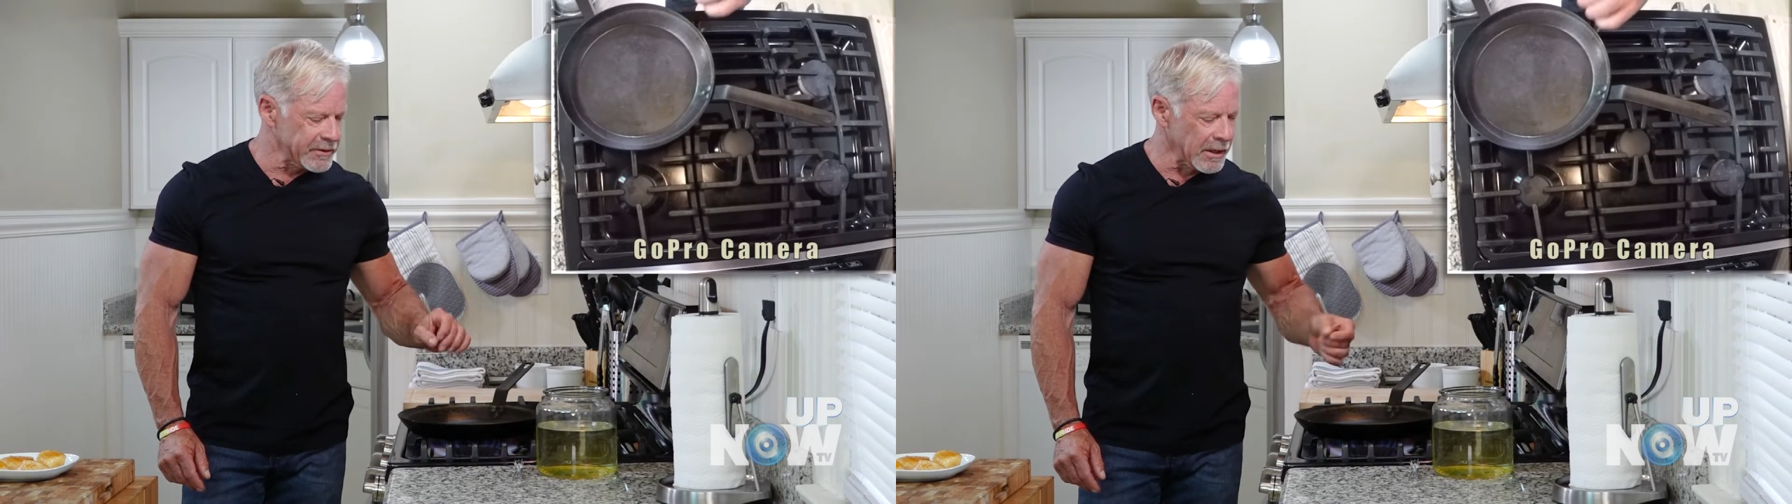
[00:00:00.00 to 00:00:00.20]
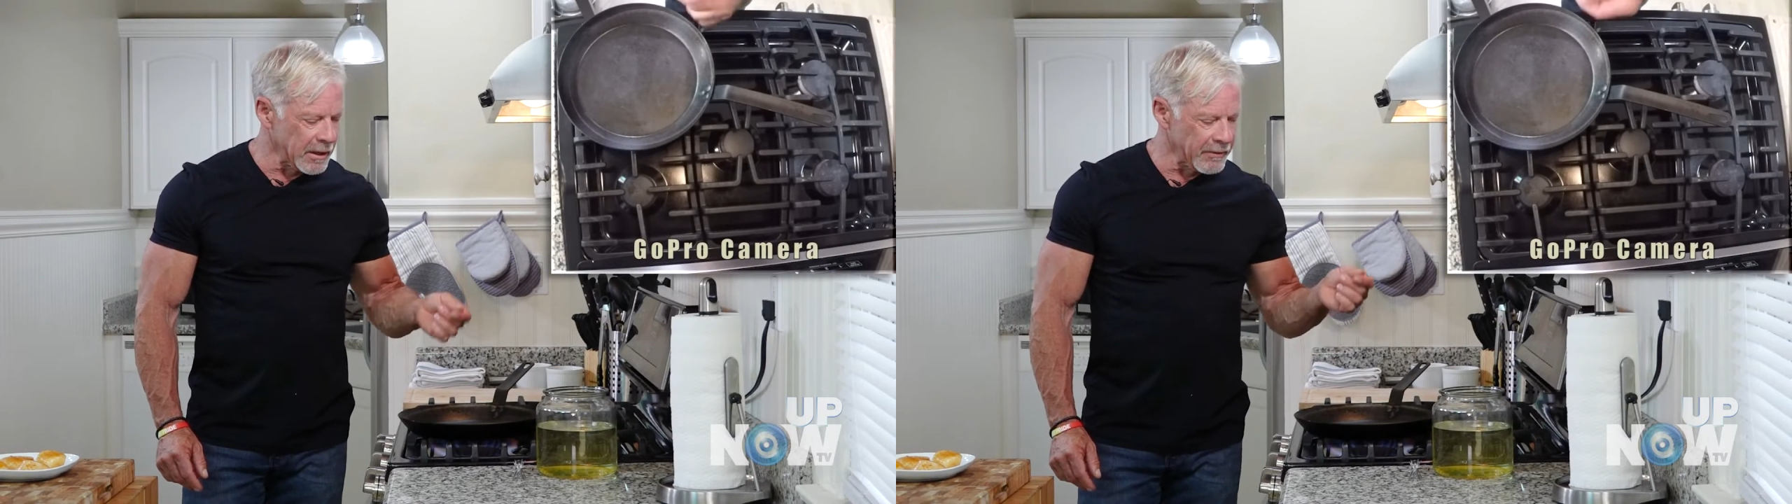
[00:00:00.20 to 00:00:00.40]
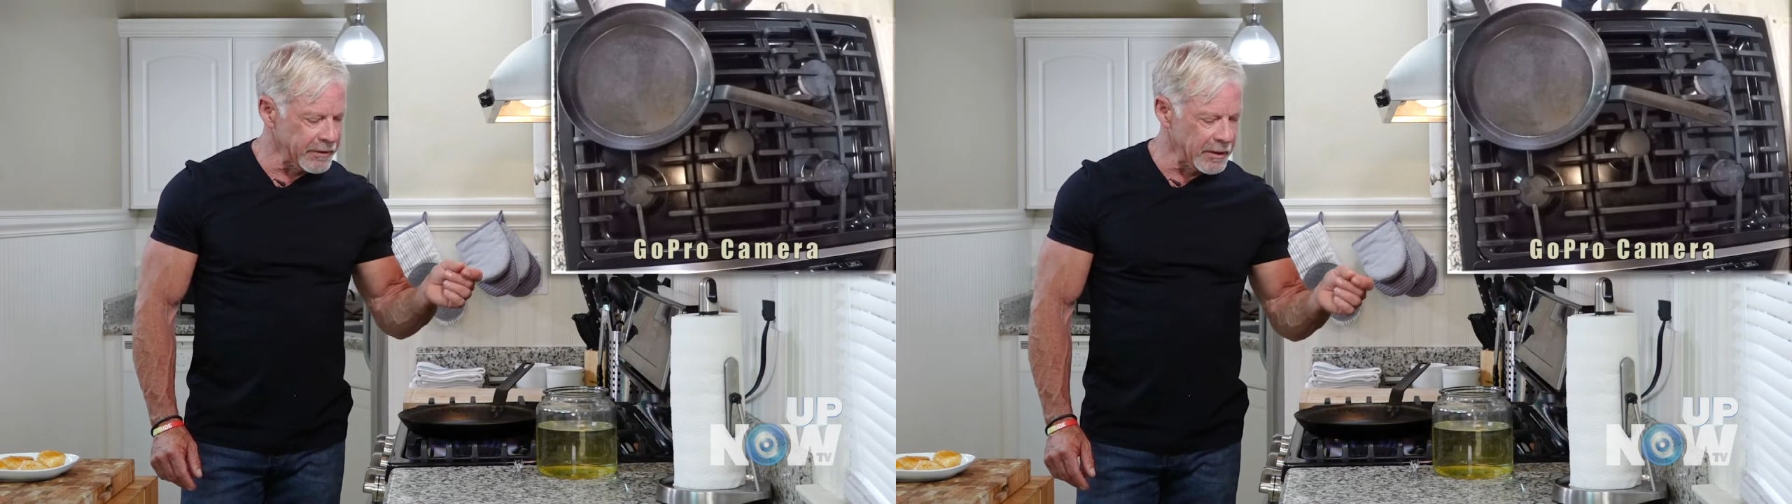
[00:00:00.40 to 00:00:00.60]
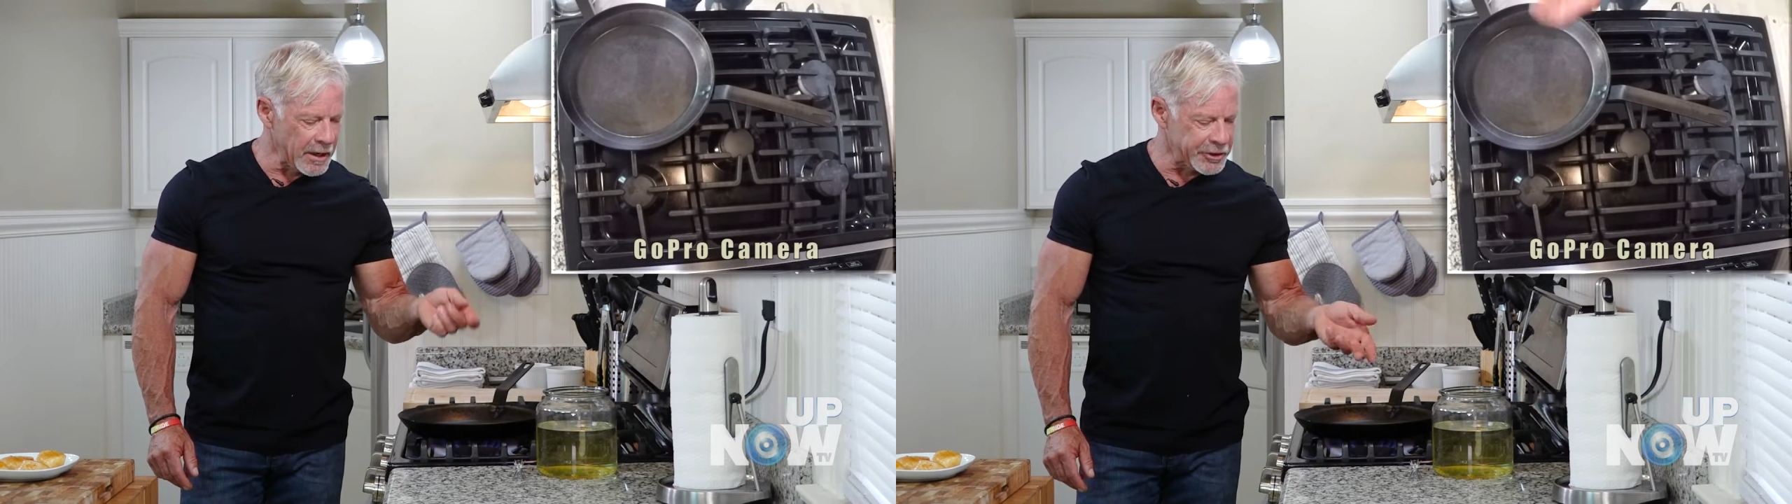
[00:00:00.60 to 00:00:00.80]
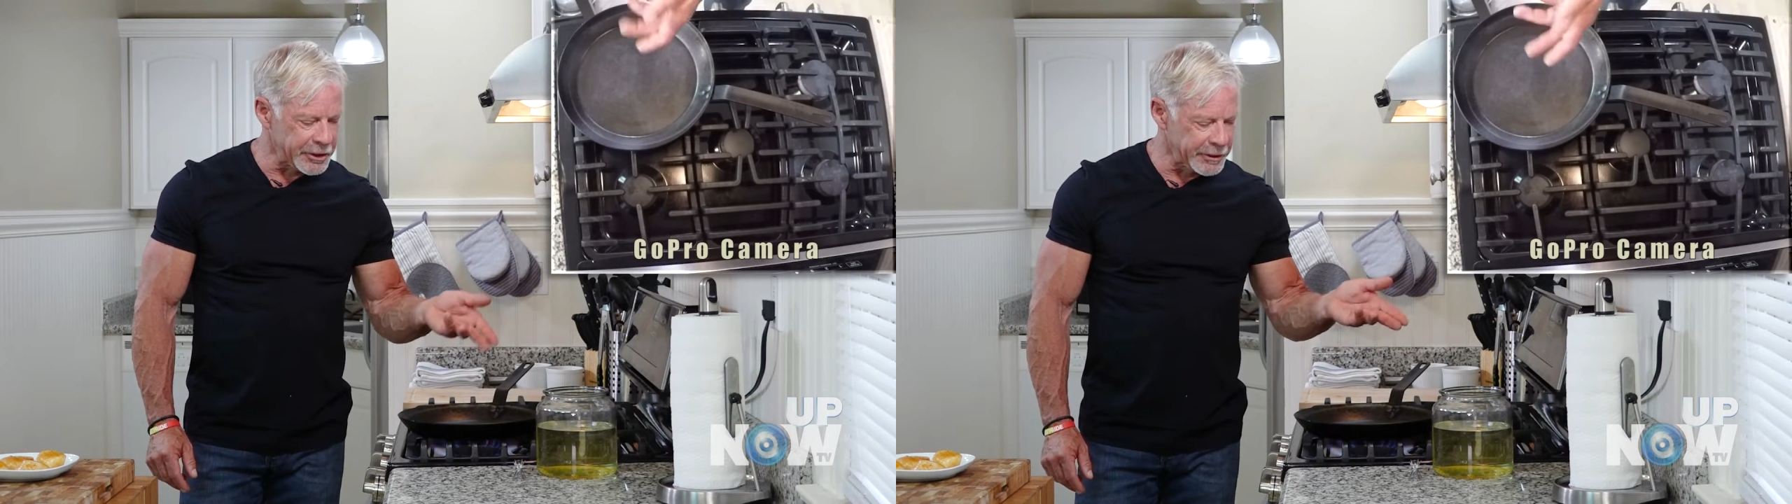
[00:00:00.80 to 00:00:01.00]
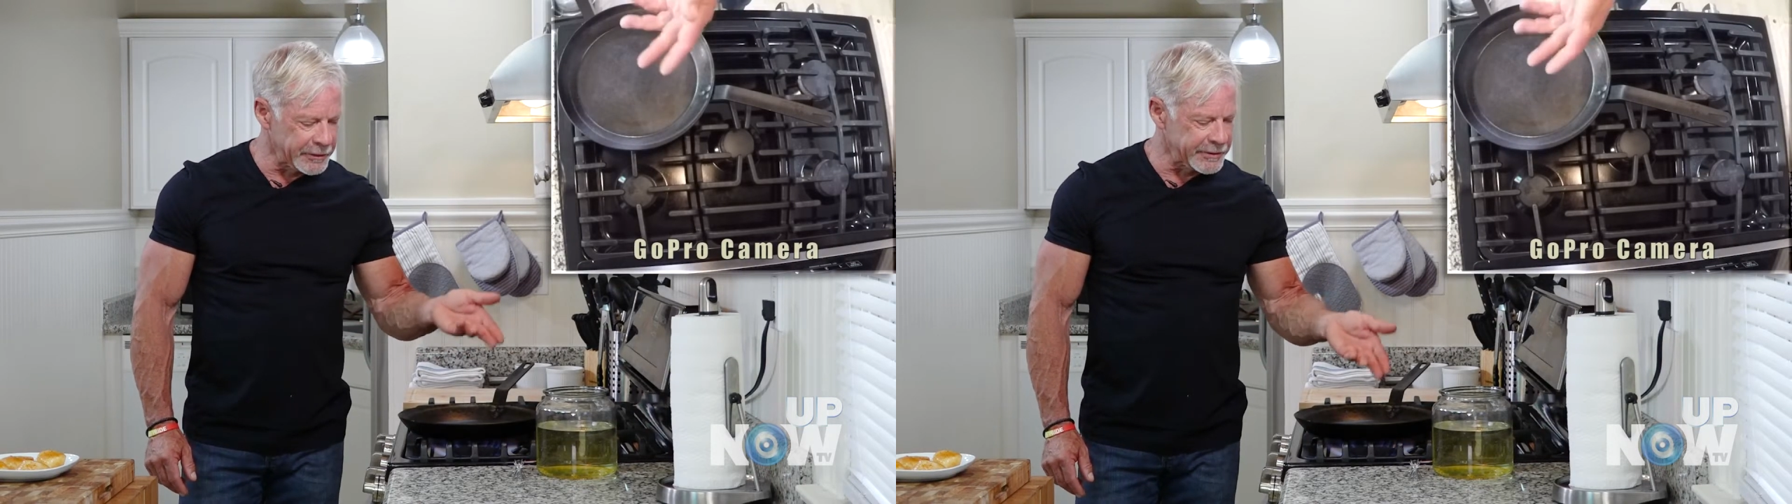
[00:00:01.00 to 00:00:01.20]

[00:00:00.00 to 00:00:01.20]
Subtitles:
you know, if you're not sure